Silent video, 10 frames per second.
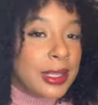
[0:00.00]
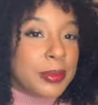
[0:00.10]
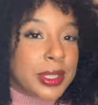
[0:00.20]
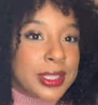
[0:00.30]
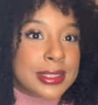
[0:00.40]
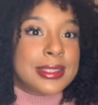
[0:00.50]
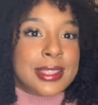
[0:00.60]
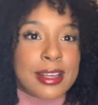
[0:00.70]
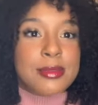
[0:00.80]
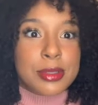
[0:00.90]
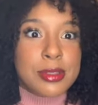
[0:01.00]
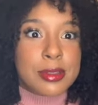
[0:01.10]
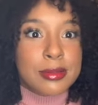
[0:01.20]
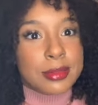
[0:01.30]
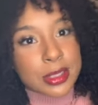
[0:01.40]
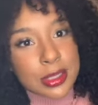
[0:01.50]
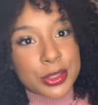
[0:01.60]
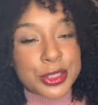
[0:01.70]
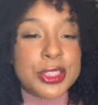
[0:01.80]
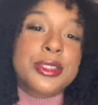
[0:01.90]
because that's what you do with your
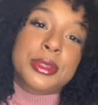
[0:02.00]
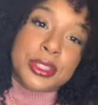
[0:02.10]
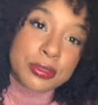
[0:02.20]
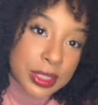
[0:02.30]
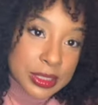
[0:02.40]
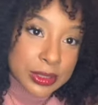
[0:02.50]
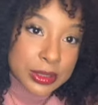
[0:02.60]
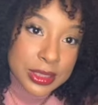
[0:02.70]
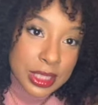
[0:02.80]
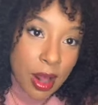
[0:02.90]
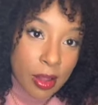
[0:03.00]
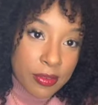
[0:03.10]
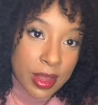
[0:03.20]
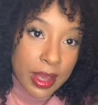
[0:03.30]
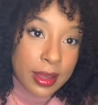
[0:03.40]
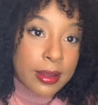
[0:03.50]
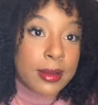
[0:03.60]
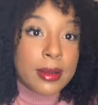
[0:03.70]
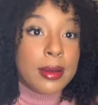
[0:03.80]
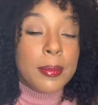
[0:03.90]
closures, with your frontals and all of that.
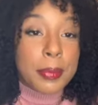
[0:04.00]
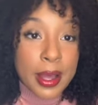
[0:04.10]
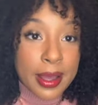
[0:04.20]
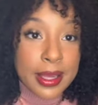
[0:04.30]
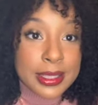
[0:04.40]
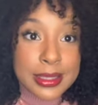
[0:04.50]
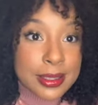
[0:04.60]
But